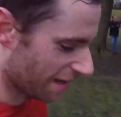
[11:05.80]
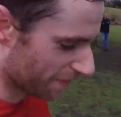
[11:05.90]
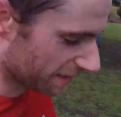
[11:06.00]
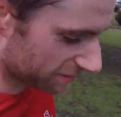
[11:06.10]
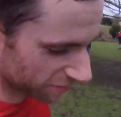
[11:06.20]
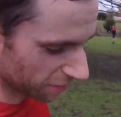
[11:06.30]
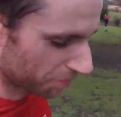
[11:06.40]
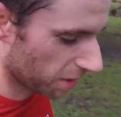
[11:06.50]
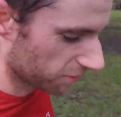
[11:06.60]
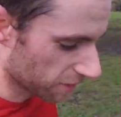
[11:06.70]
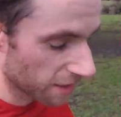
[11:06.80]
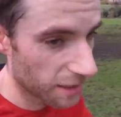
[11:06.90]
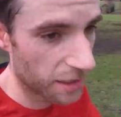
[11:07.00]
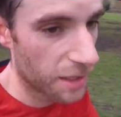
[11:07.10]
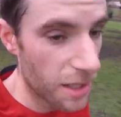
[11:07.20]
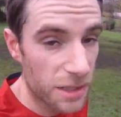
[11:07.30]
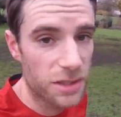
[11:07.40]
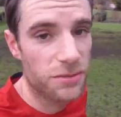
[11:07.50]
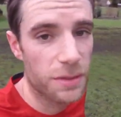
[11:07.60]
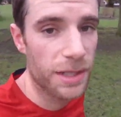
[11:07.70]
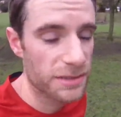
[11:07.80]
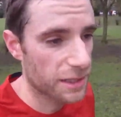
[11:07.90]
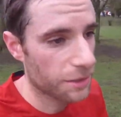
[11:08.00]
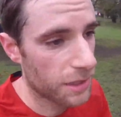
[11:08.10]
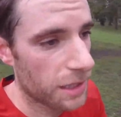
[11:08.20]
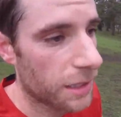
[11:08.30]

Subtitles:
Made to start Parkrun, just 3 miles to go.